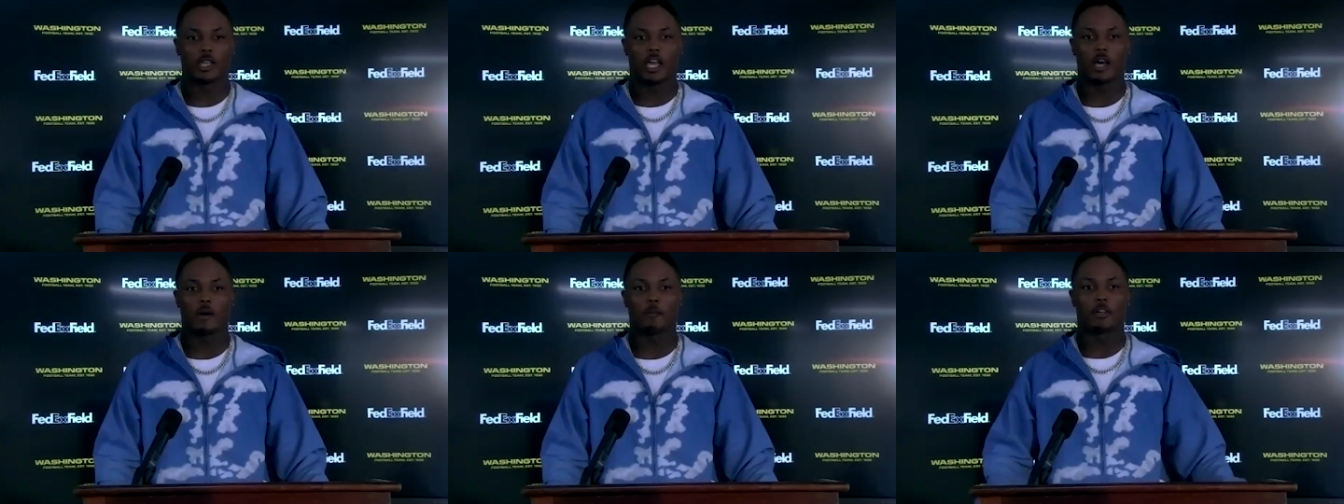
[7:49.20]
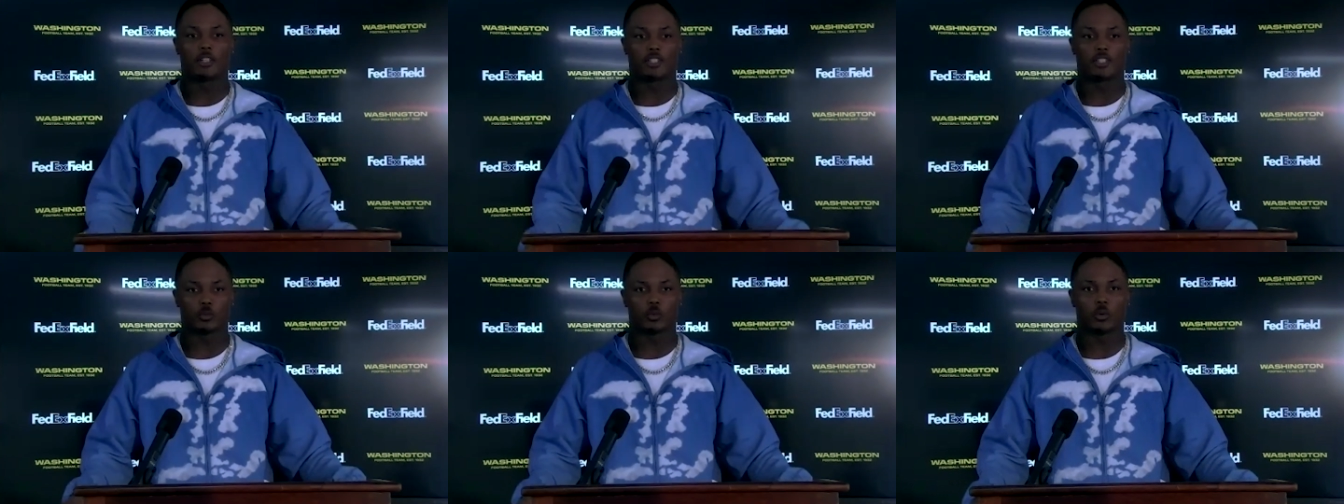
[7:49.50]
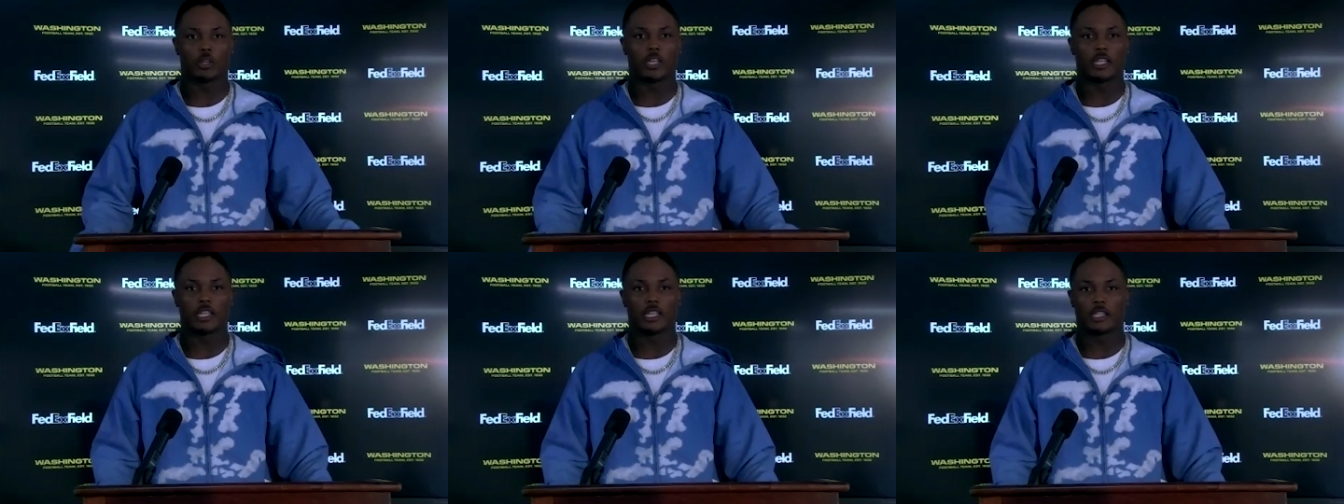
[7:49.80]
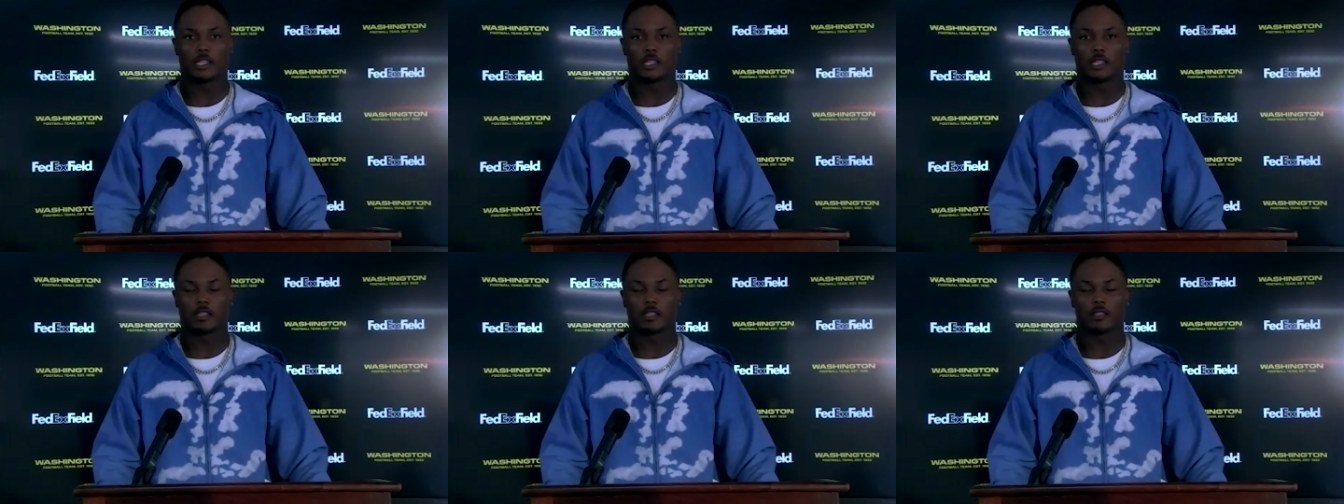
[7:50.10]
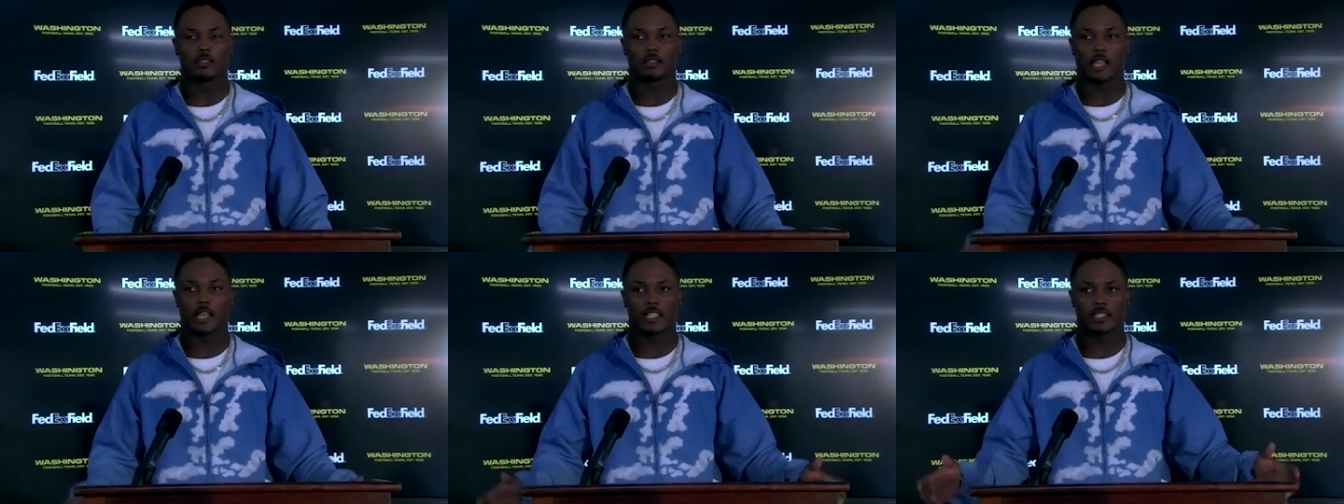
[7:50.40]
help us win. And
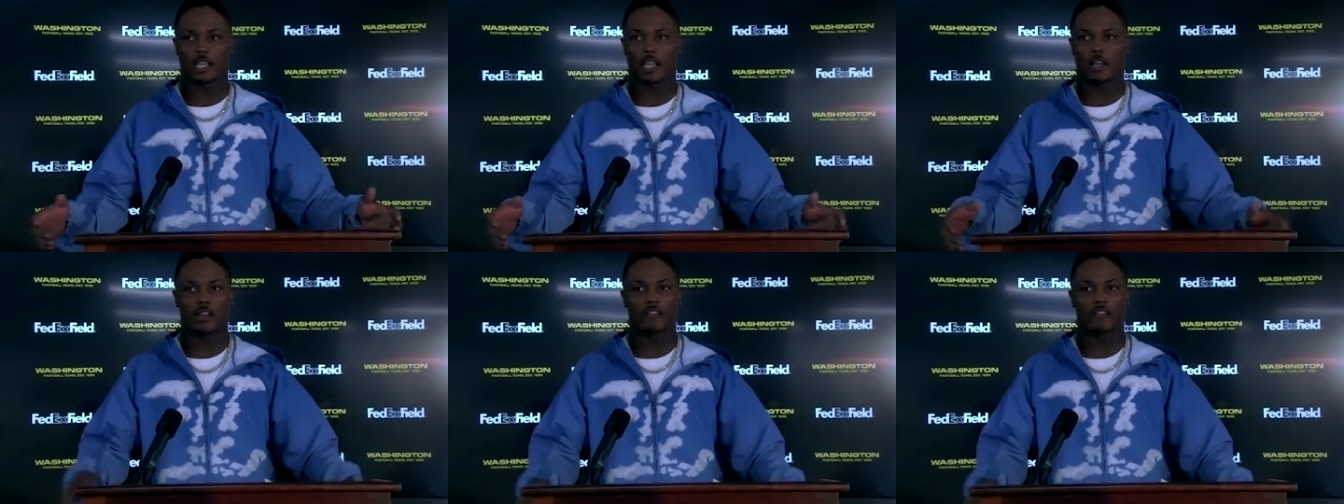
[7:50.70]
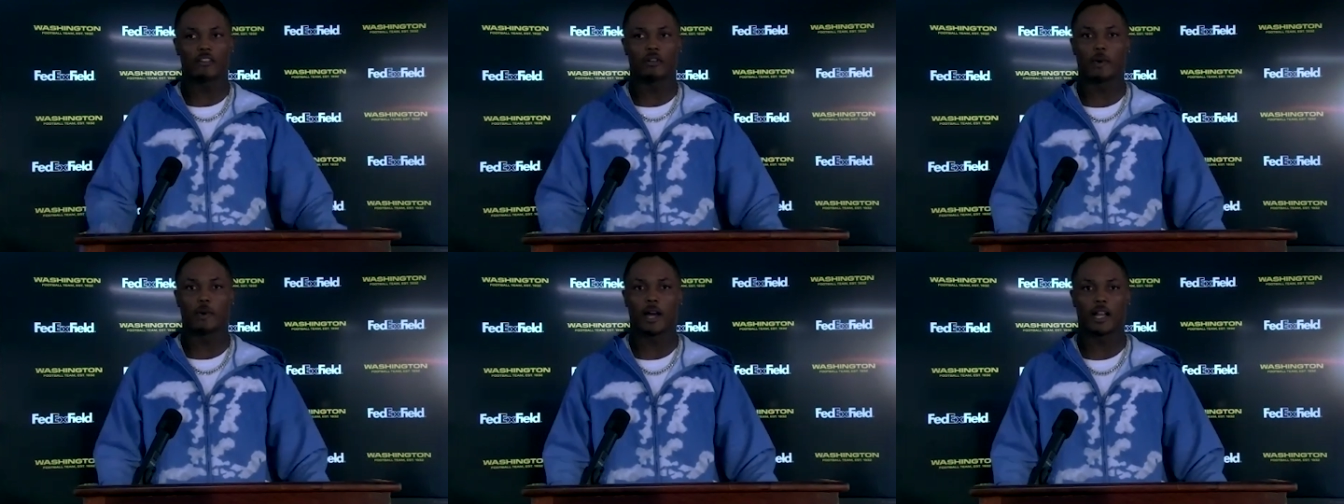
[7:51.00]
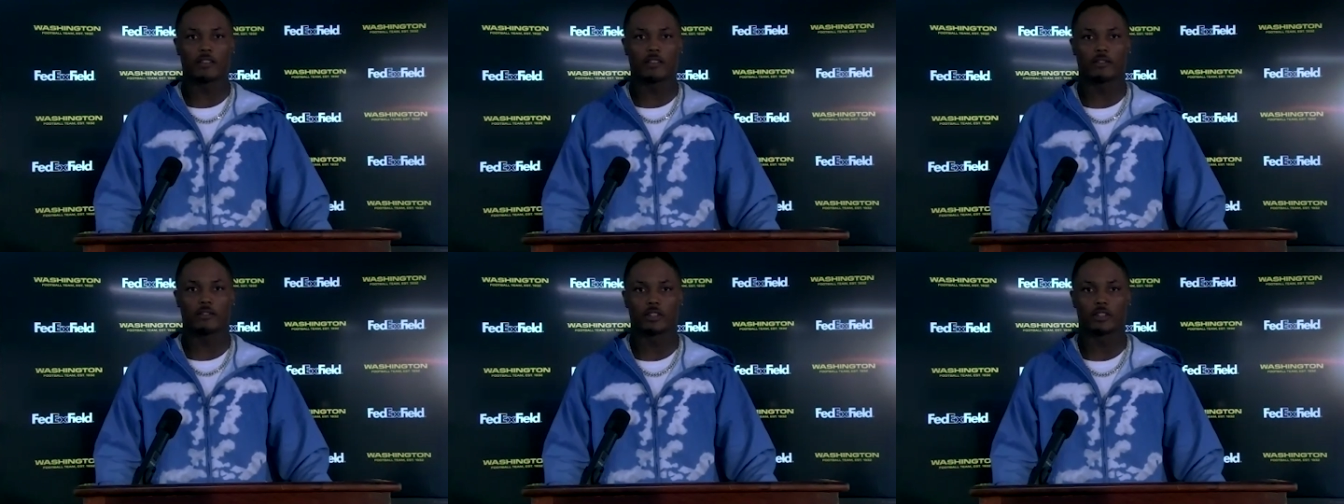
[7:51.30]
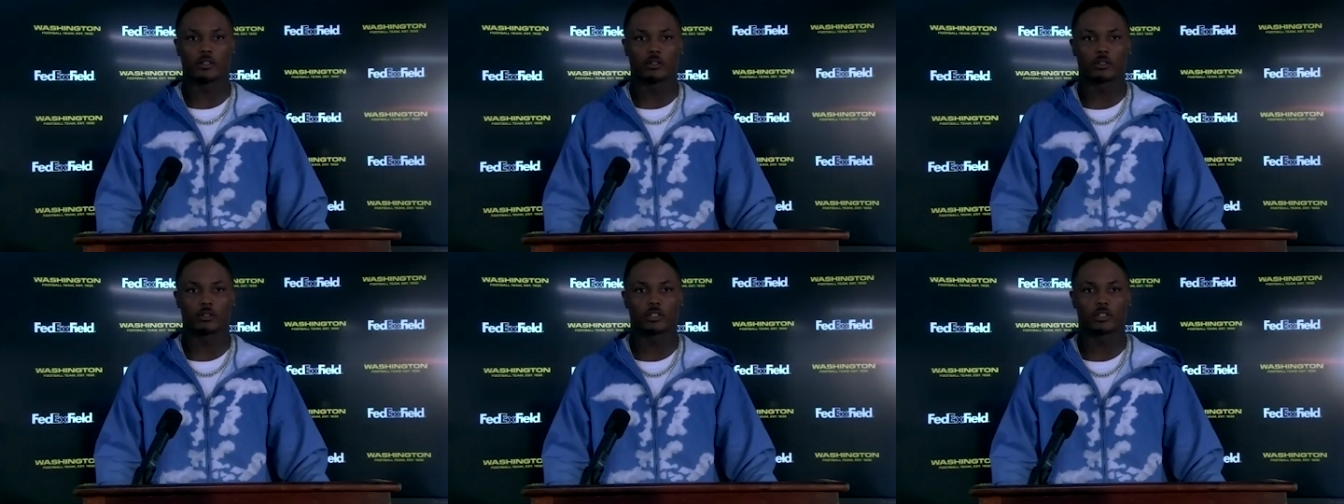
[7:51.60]
that's how everybody feels.